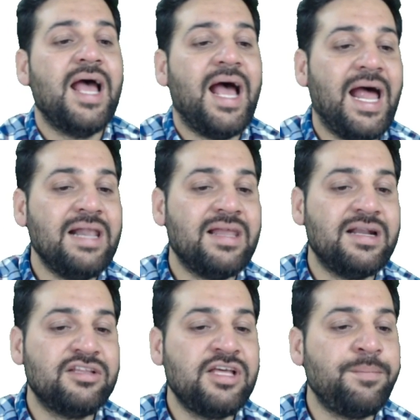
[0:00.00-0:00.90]
And the
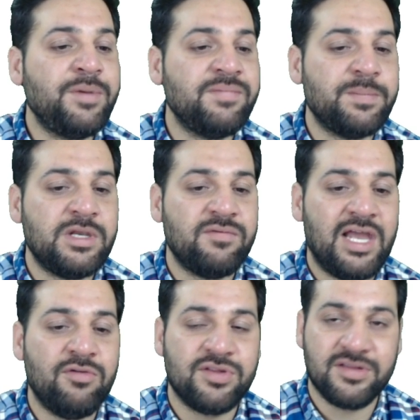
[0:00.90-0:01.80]
descriptive paper
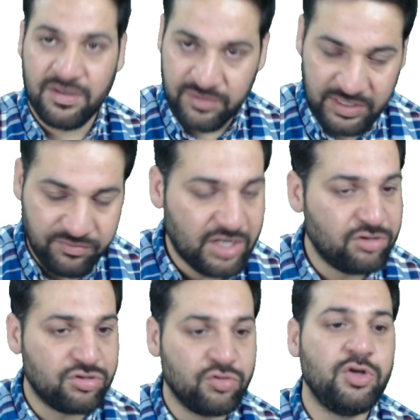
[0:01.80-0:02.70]
evaluation service, we are
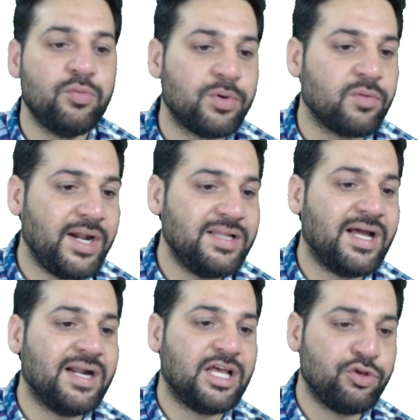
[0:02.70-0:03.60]
also going to provide
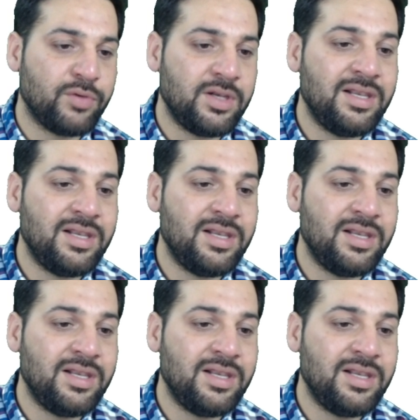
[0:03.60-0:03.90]
that as well.